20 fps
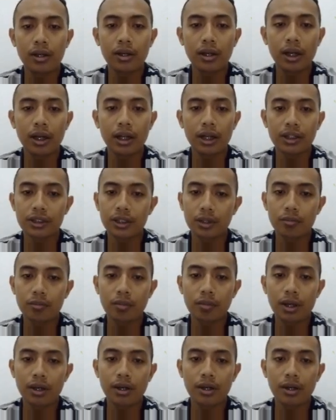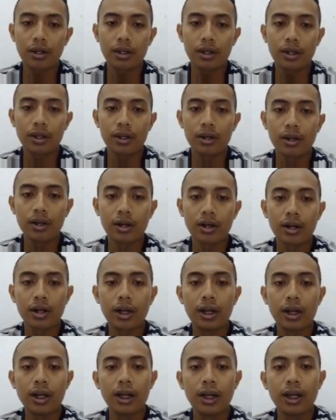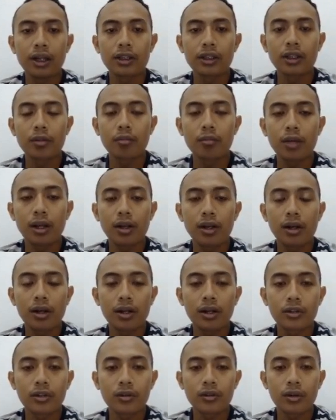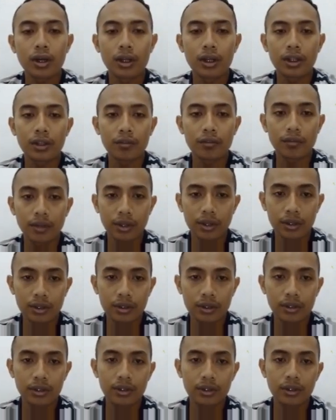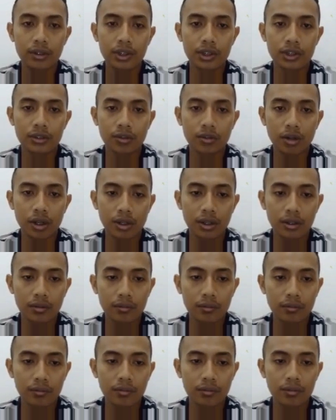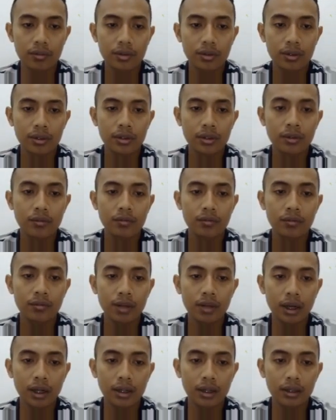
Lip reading: extend binary here. Extend binary to activate the strain flag.